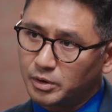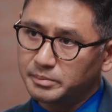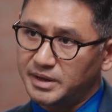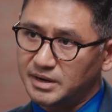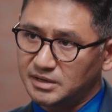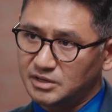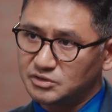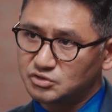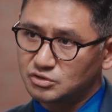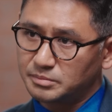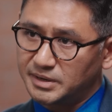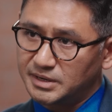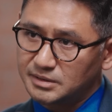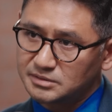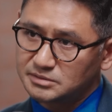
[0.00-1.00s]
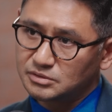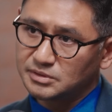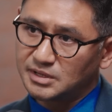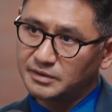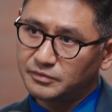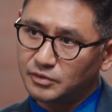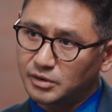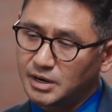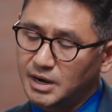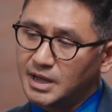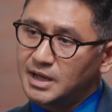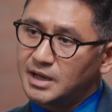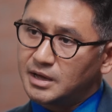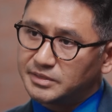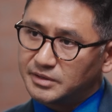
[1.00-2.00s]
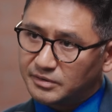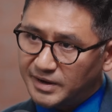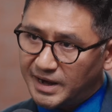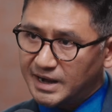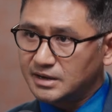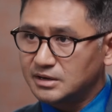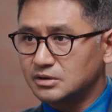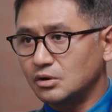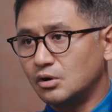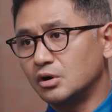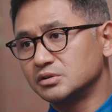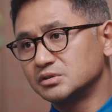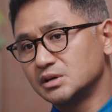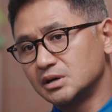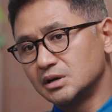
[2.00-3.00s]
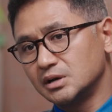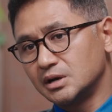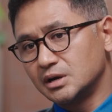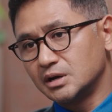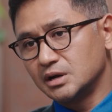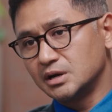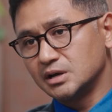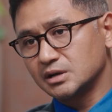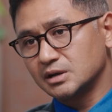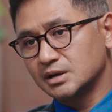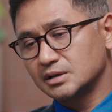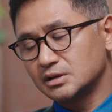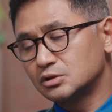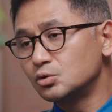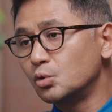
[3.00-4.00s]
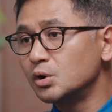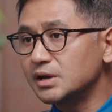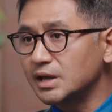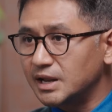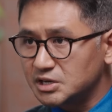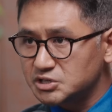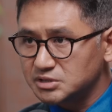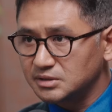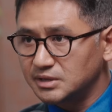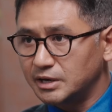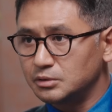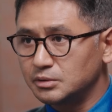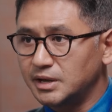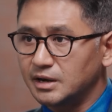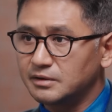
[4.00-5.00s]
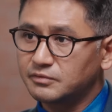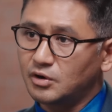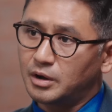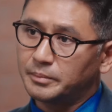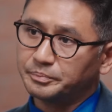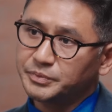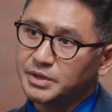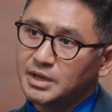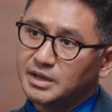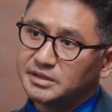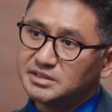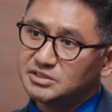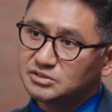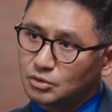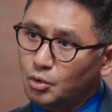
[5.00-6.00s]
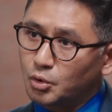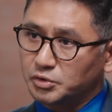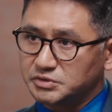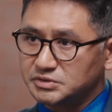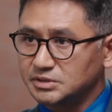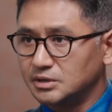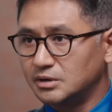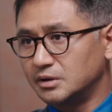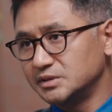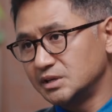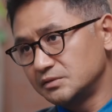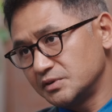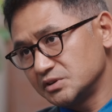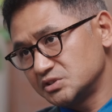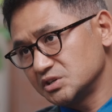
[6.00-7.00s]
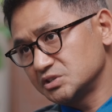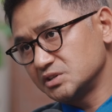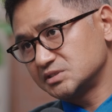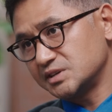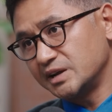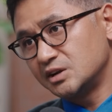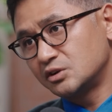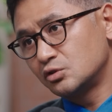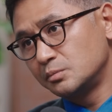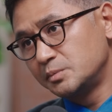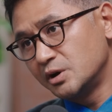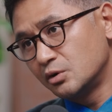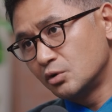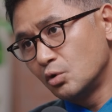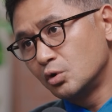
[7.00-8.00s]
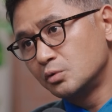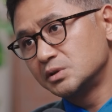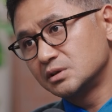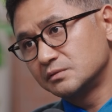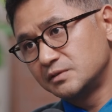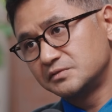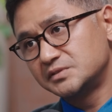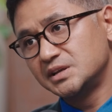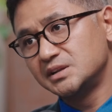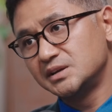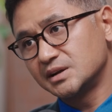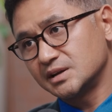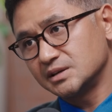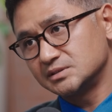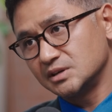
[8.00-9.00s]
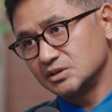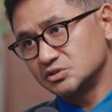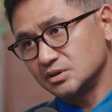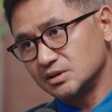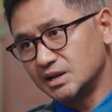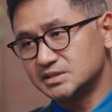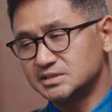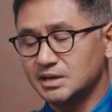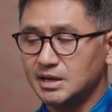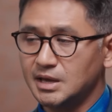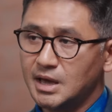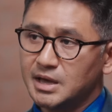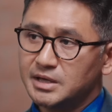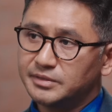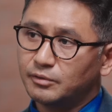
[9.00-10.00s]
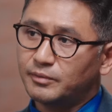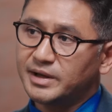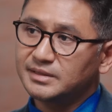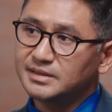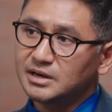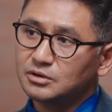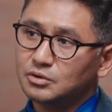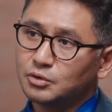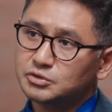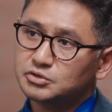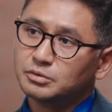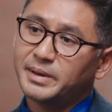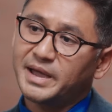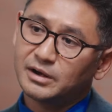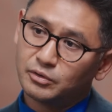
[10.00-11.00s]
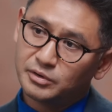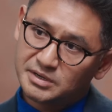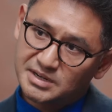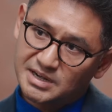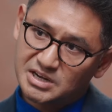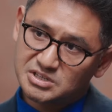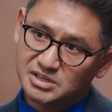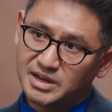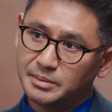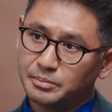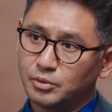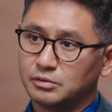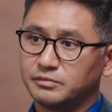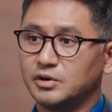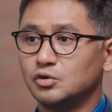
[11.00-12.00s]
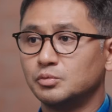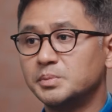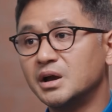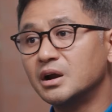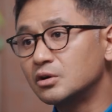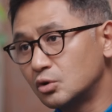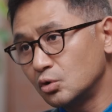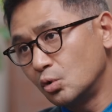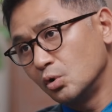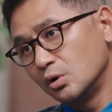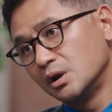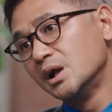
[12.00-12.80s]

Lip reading: bearing instrument. So therefore, the rent or the toll collection that you get from these roads. On the infrastructure side, it could be a road with a 15-year concession. Let's say the one that goes to Bangalore International Airport, where you pay a toll